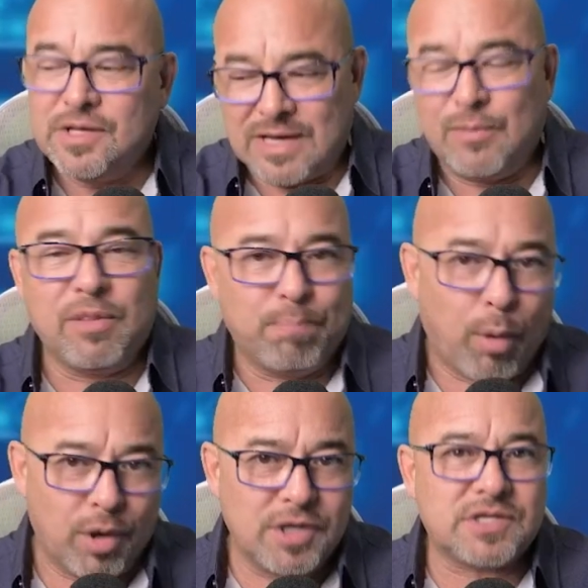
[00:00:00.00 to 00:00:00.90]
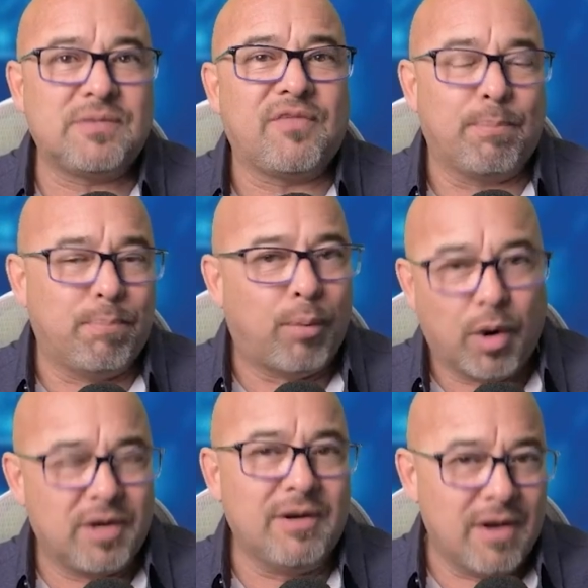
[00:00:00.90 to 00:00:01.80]
Same with ports. If the
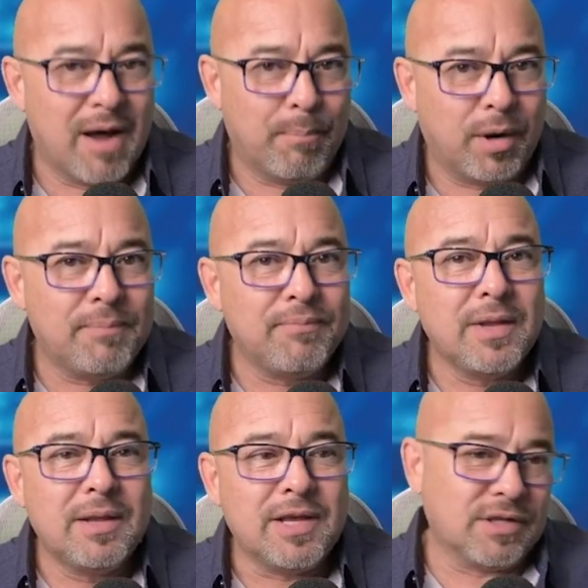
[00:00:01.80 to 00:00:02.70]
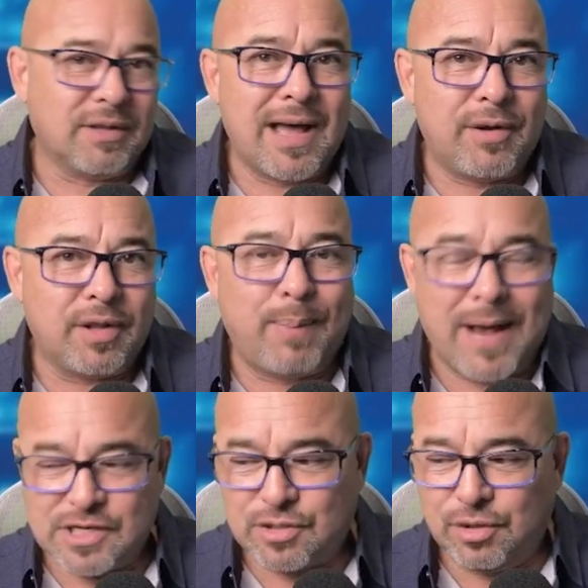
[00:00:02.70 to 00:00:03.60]
port number is allowed, it'll
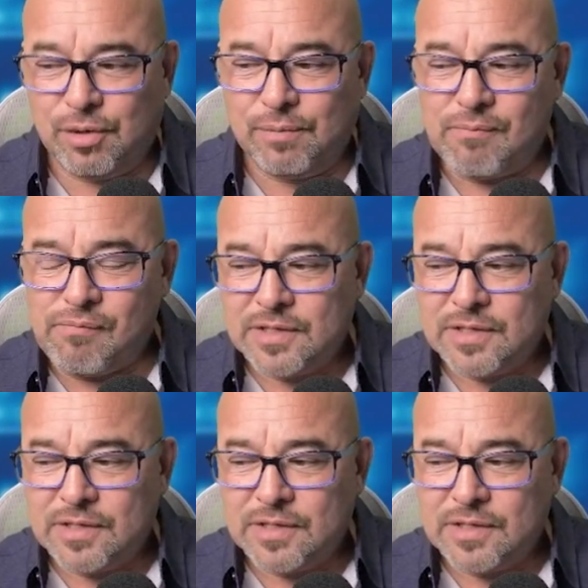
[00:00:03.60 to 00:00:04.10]
pass through.